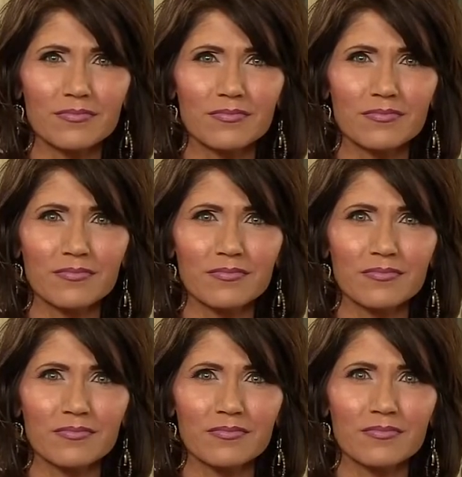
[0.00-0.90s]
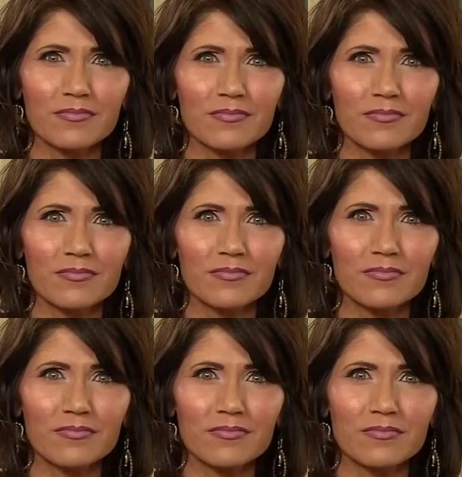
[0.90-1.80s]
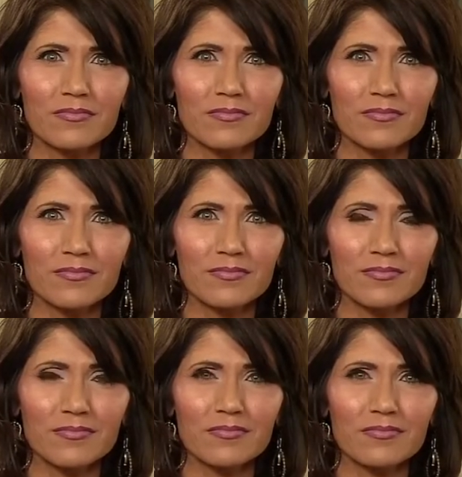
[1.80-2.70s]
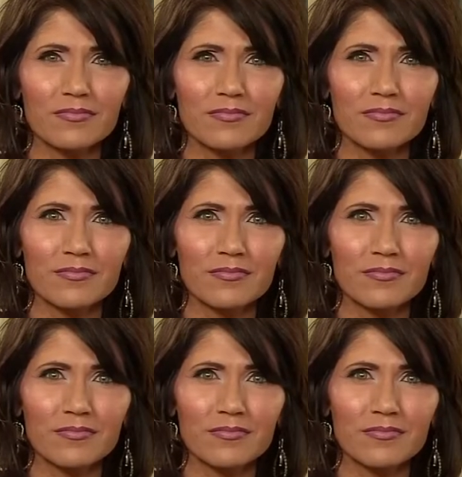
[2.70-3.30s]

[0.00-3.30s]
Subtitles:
No words are spoken by the person on screen.